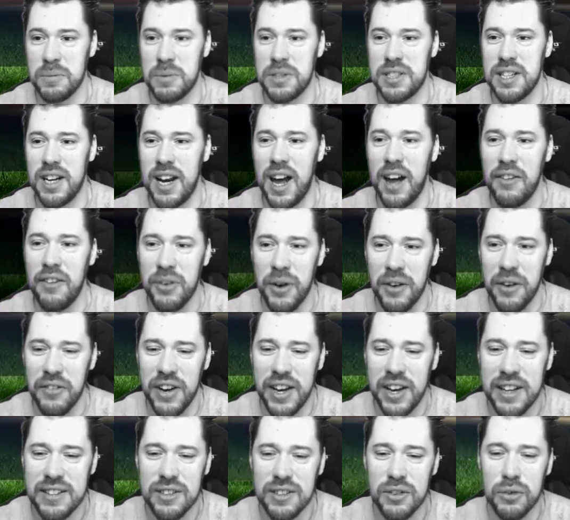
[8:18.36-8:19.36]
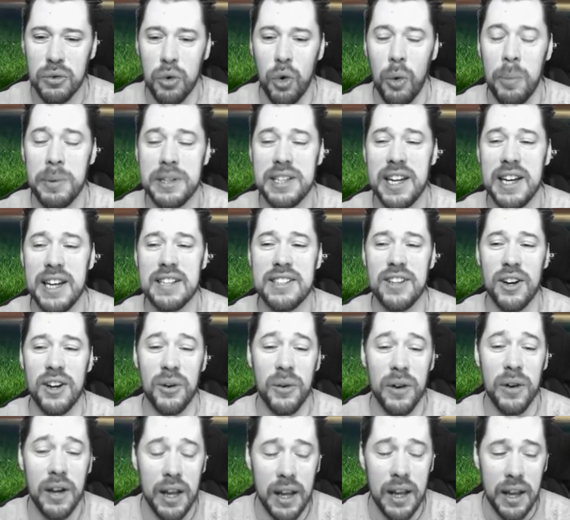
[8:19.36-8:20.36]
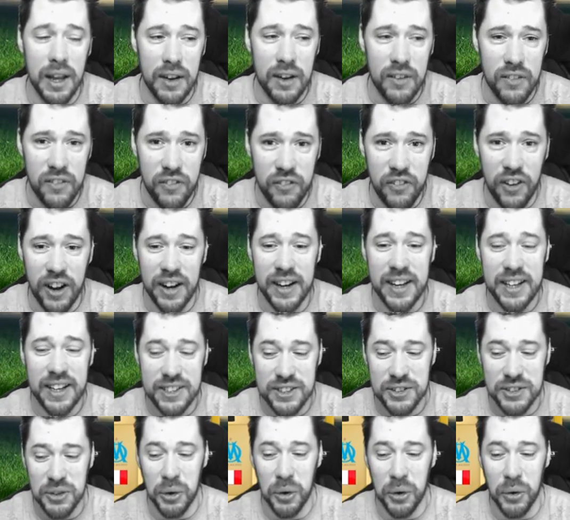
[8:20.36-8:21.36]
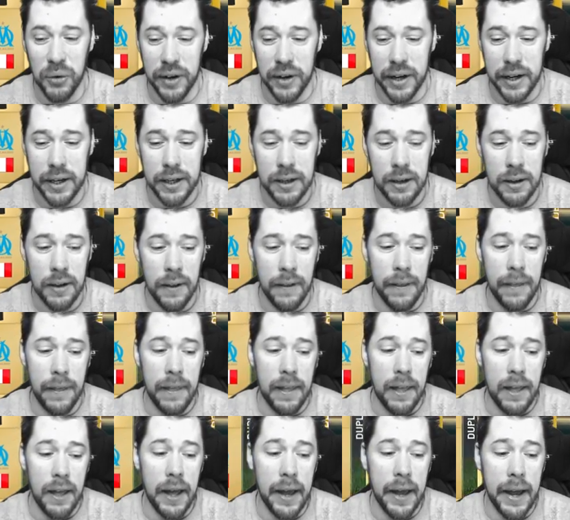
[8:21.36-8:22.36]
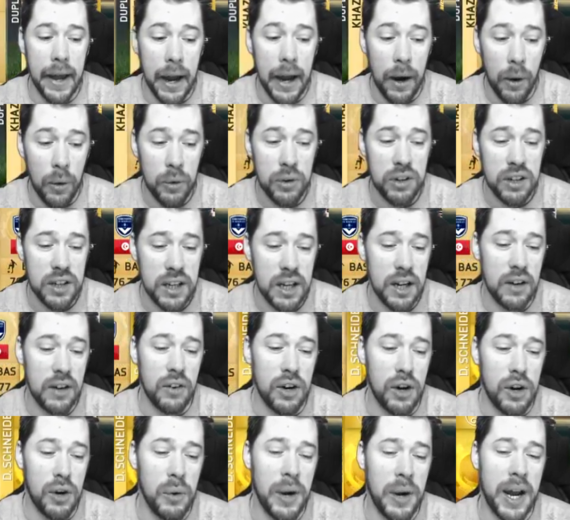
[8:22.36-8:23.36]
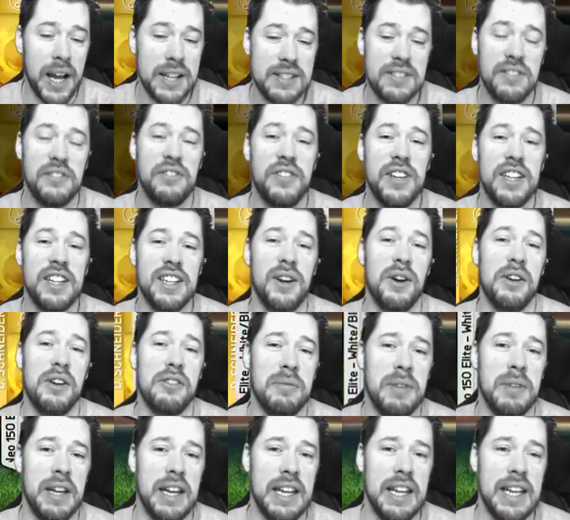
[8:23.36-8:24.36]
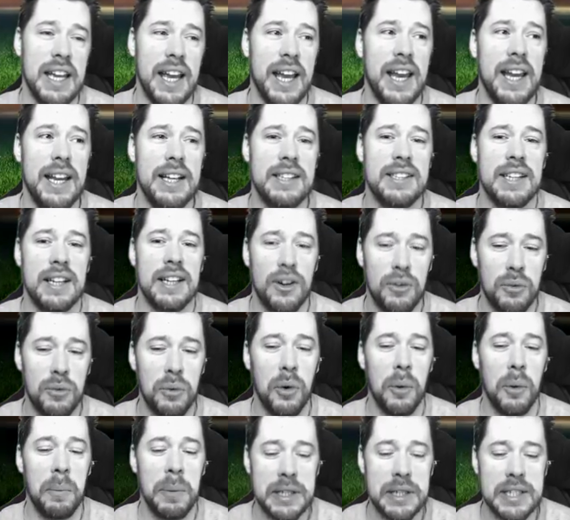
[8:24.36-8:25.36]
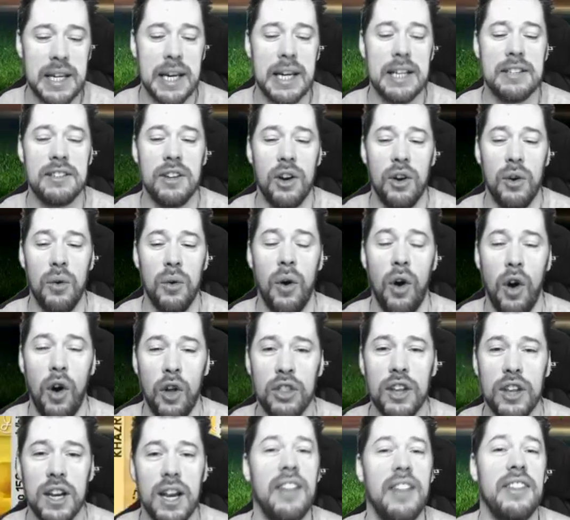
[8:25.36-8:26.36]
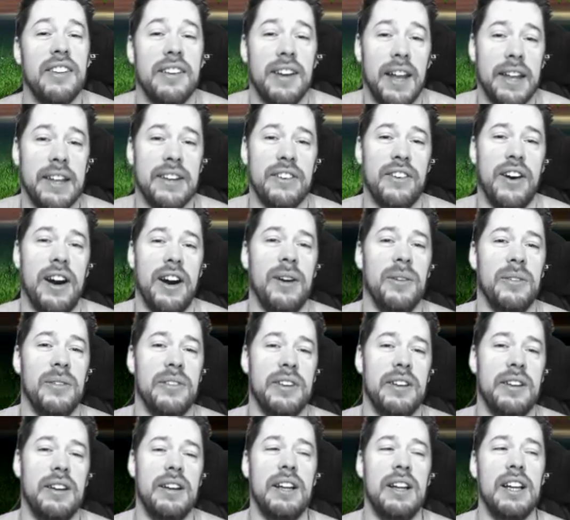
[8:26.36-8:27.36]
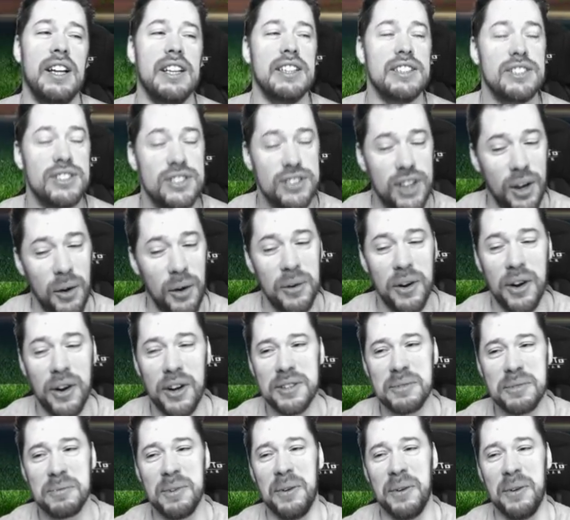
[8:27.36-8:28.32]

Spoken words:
but it said, have you ever eaten a raw potato? Funny story. El De Niro has a video of me eating a raw potato on the London Underground. Don't ask me